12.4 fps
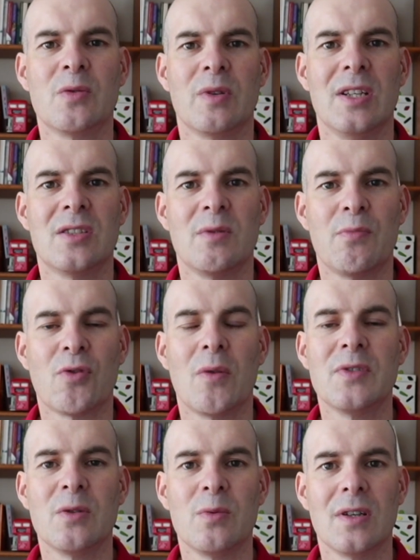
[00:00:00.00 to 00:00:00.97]
we need to be
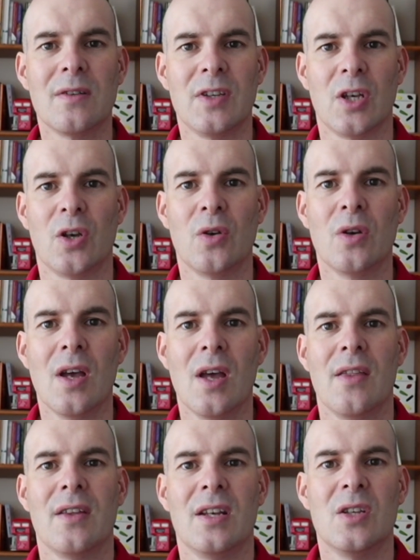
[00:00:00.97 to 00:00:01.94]
prompted with a view
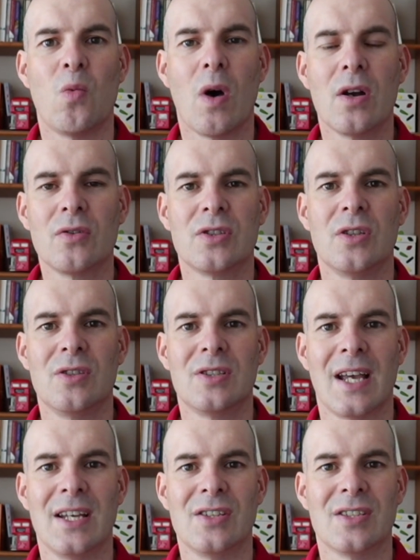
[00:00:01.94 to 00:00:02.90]
that is one or two
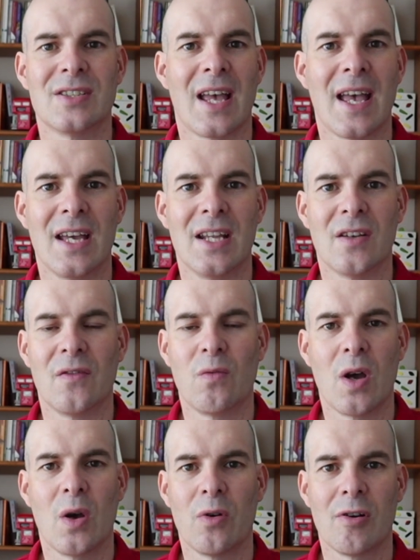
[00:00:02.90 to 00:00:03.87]
stages ahead of
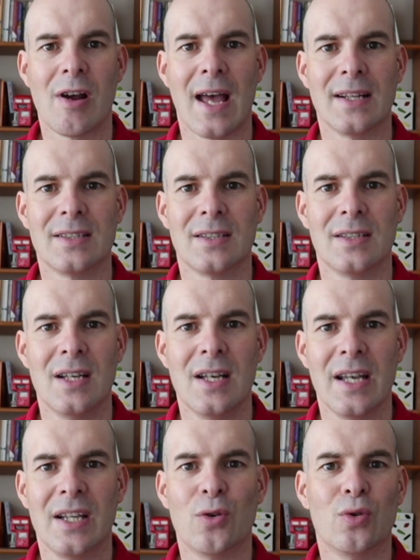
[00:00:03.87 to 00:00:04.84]
where we're at
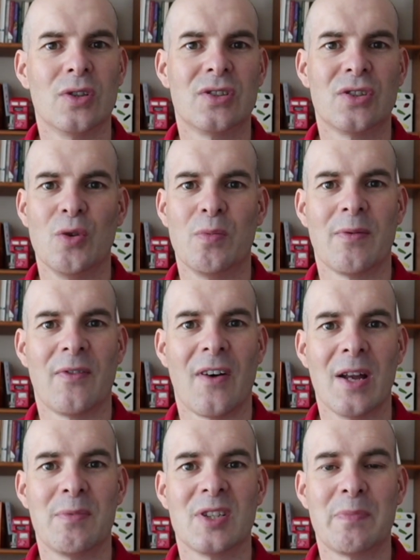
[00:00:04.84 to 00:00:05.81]
in order to
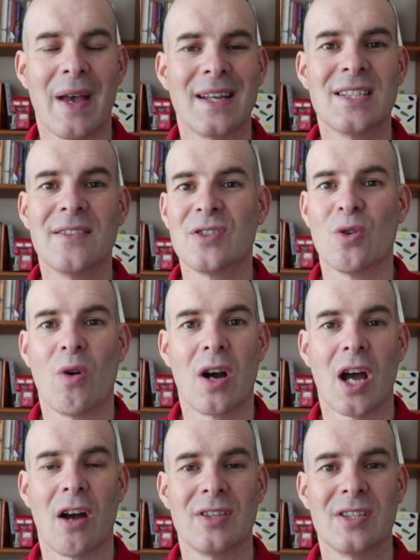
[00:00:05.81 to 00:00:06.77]
provide perspective to our
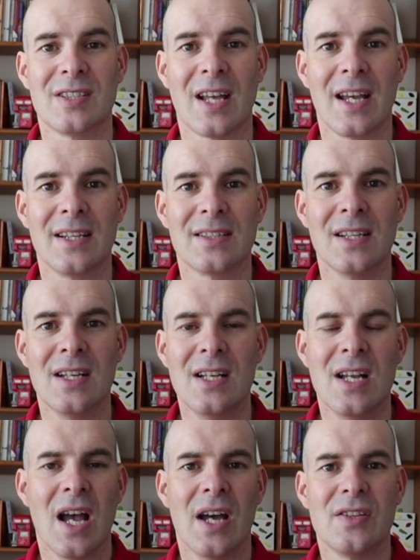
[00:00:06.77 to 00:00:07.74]
current state
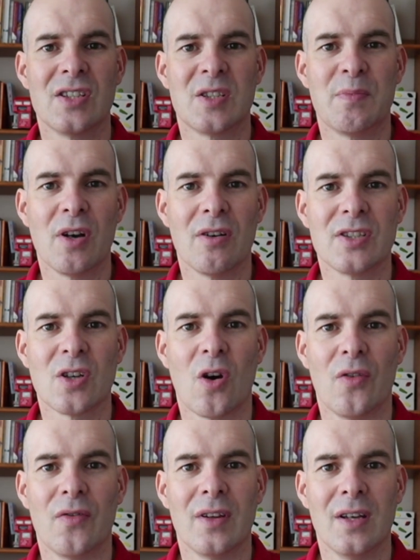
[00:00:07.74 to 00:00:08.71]
and to spur us
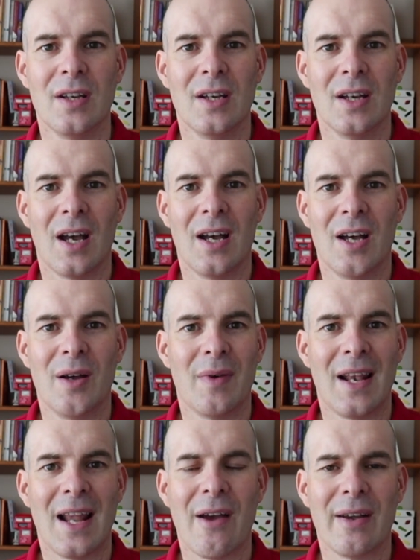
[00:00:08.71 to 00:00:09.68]
on, um,
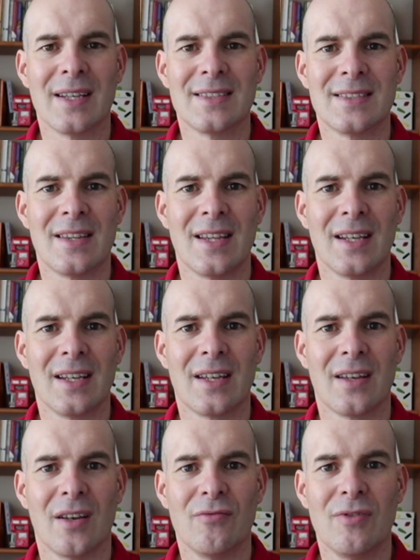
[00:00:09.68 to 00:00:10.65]
allowing us to
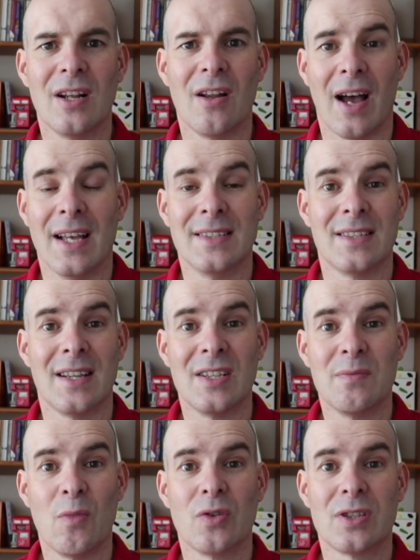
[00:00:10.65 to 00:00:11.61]
think and realise that
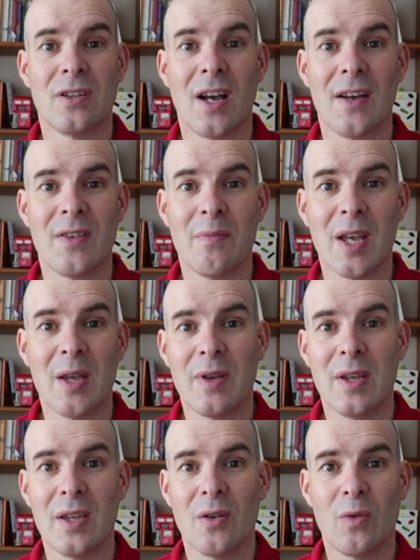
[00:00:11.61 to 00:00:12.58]
there's more to life than
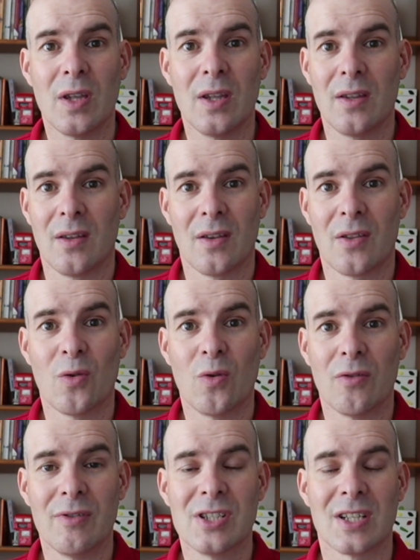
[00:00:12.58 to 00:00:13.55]
maybe we thought
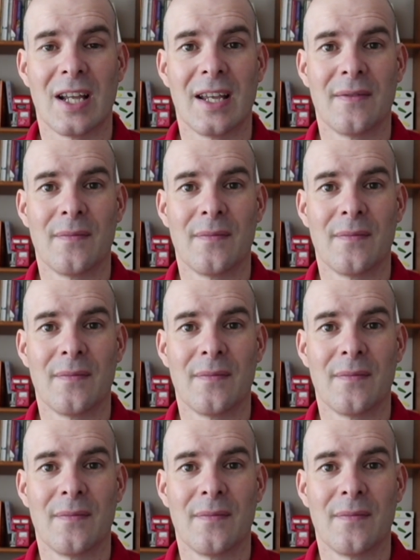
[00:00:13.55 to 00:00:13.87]
originally.